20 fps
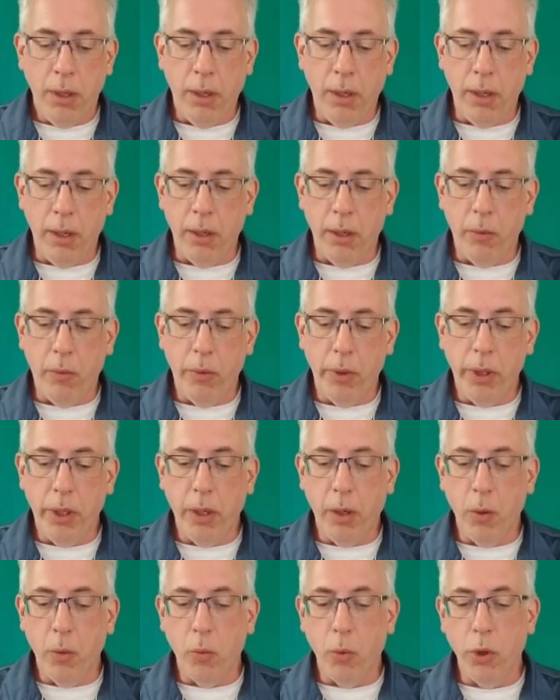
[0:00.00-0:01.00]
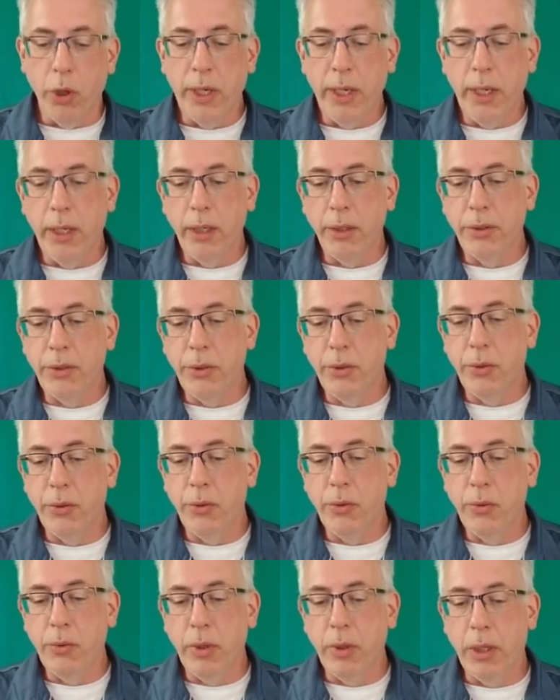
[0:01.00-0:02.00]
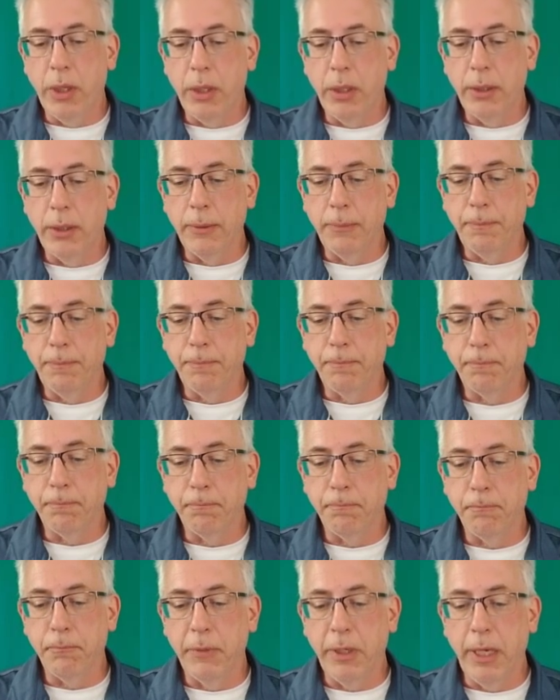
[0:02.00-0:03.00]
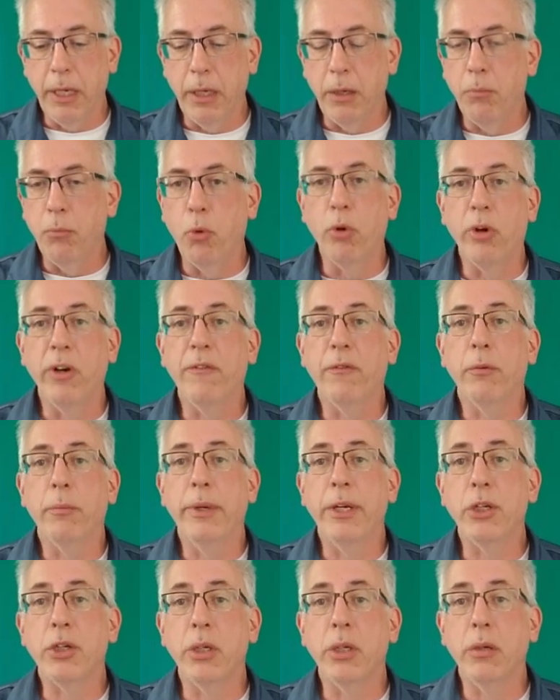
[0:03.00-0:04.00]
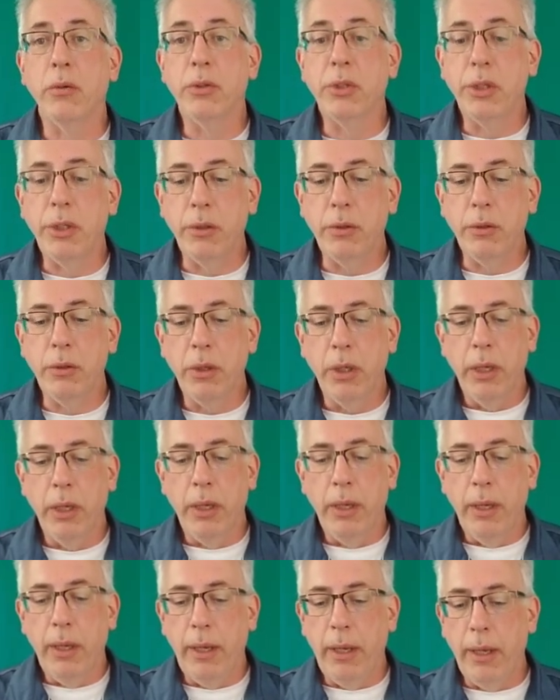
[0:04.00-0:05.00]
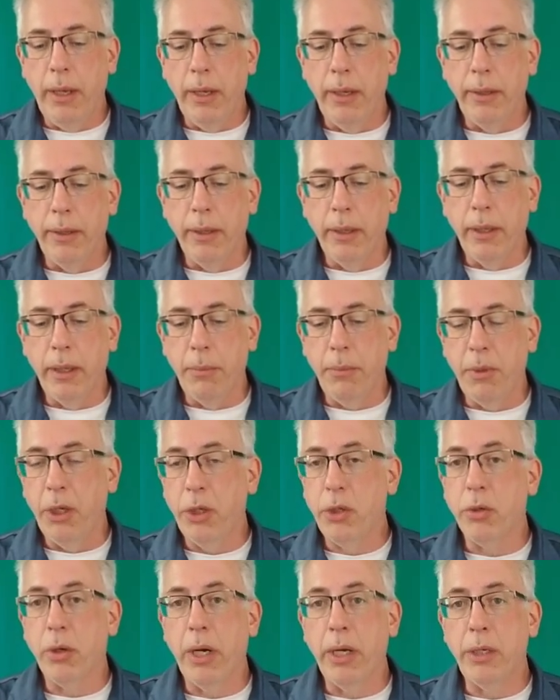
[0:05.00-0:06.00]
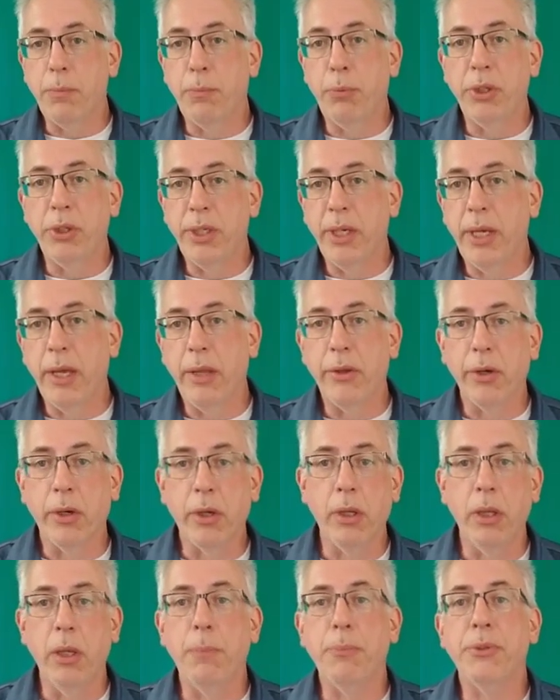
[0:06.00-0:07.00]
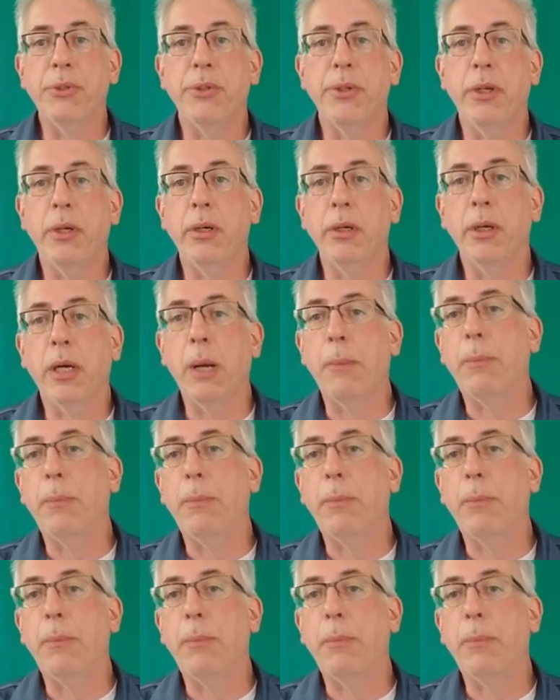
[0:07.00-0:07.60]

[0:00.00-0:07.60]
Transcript: We are working to get more information out to you, and I'm going to try to put together clips that are a